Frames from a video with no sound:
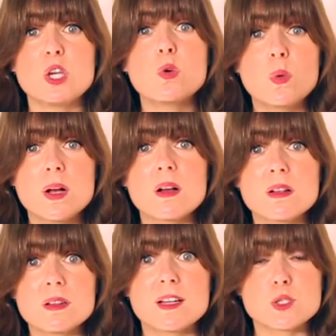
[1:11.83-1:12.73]
you
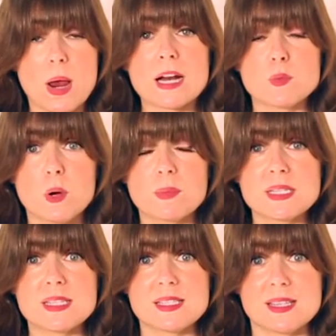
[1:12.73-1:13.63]
will attract more
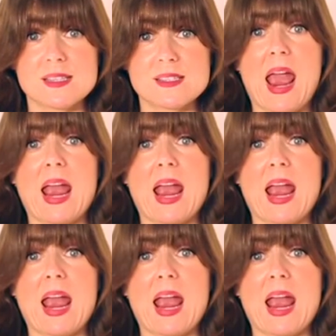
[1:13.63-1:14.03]
businesses.